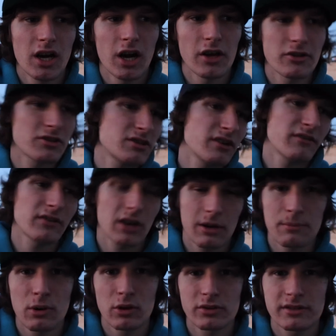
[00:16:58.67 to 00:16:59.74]
other stuff that
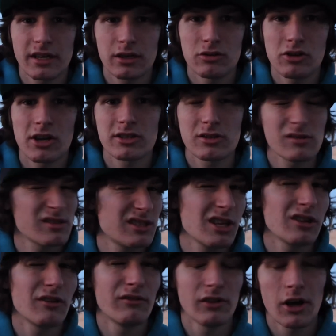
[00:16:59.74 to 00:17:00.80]
I post that that you guys don't see
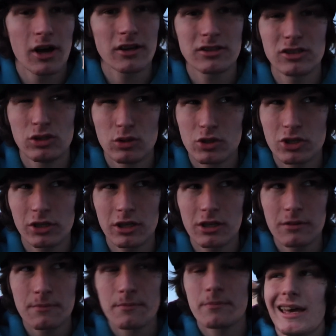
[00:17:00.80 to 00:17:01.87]
in the vlogs usually.